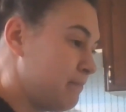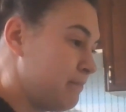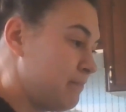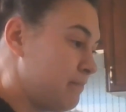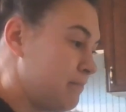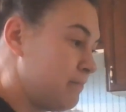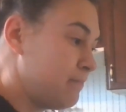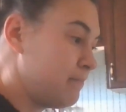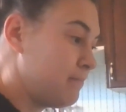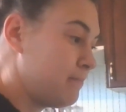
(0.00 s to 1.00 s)

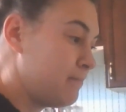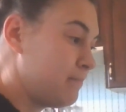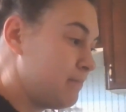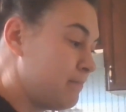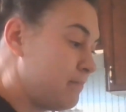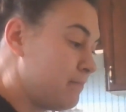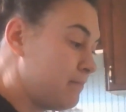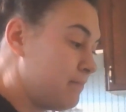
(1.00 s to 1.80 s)
[no speech]